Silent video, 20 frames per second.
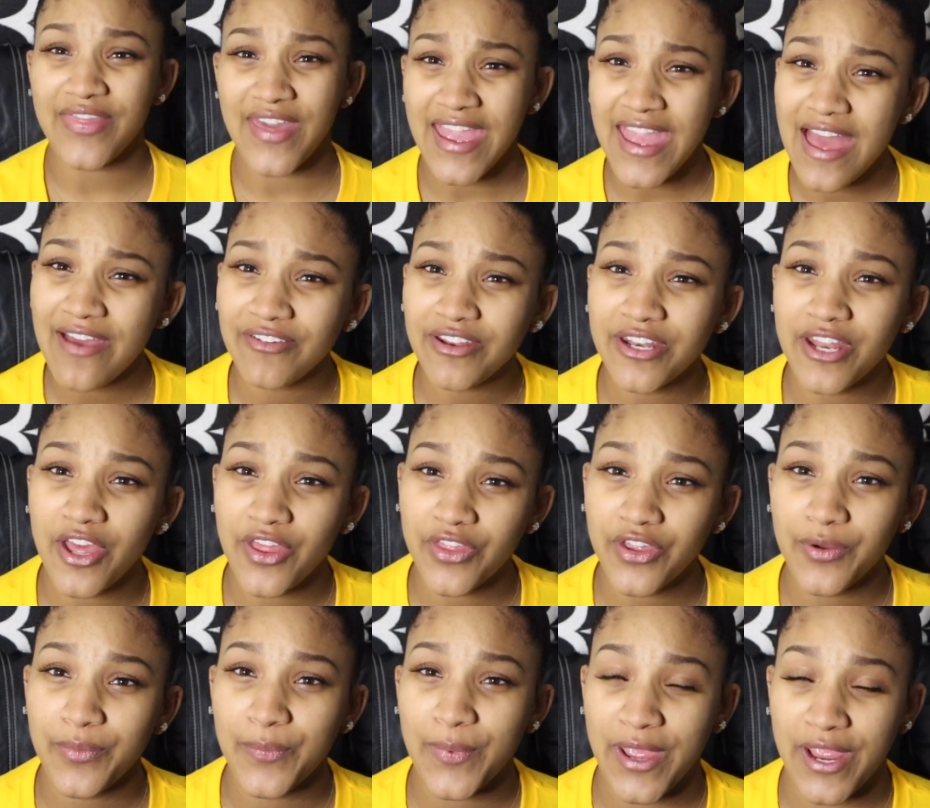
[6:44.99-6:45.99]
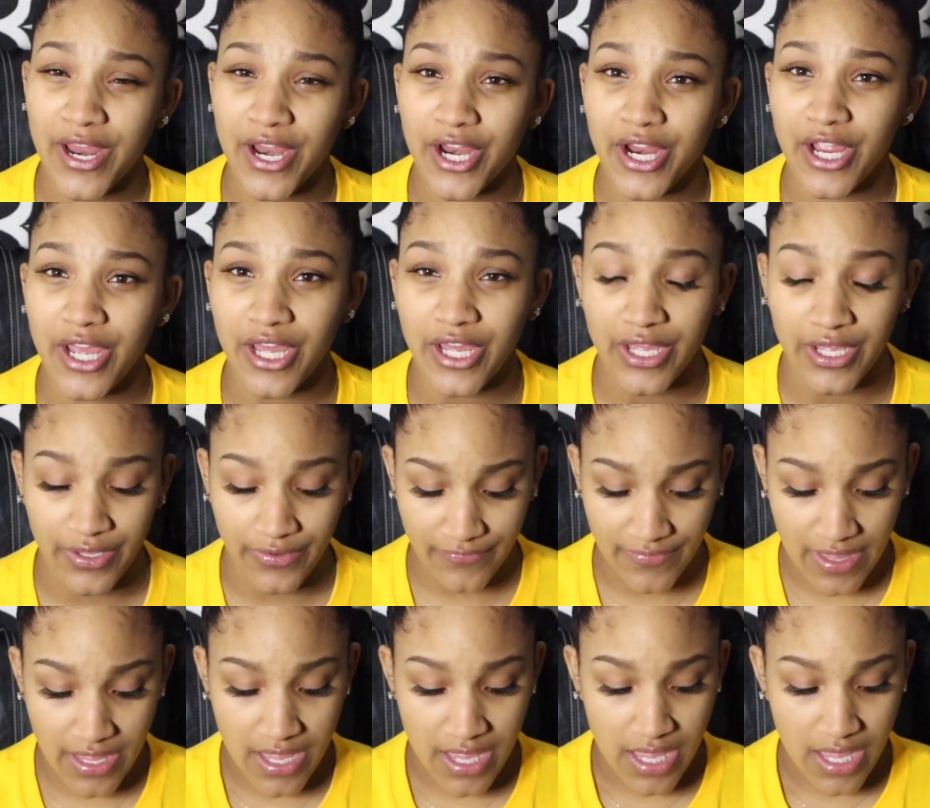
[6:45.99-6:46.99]
They have another pair
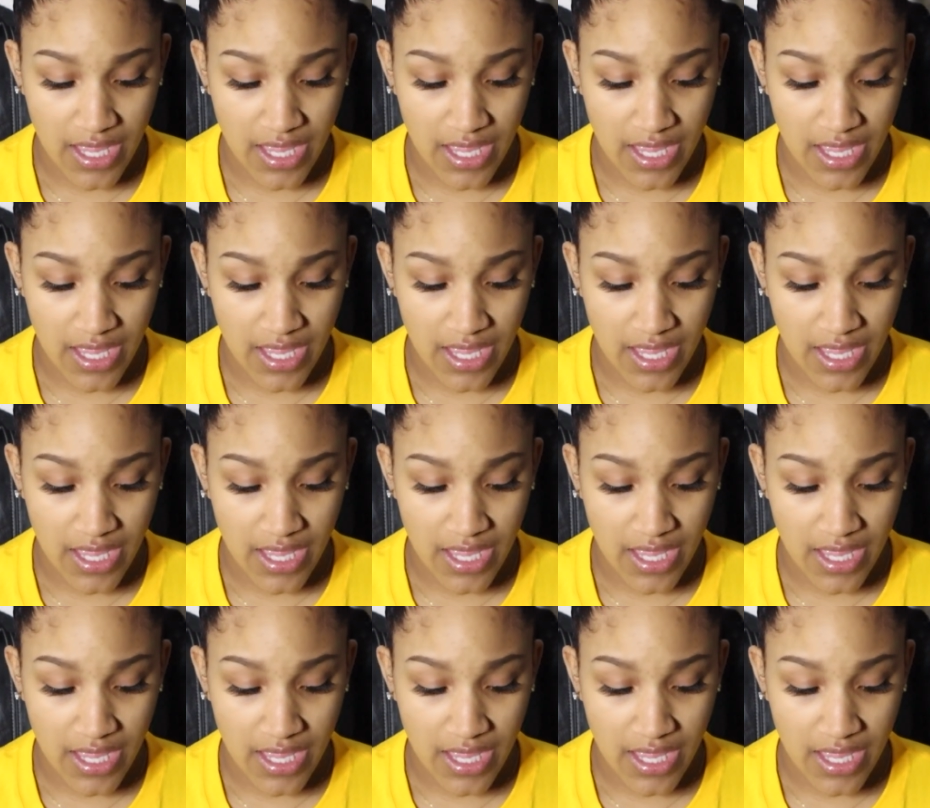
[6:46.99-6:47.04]
of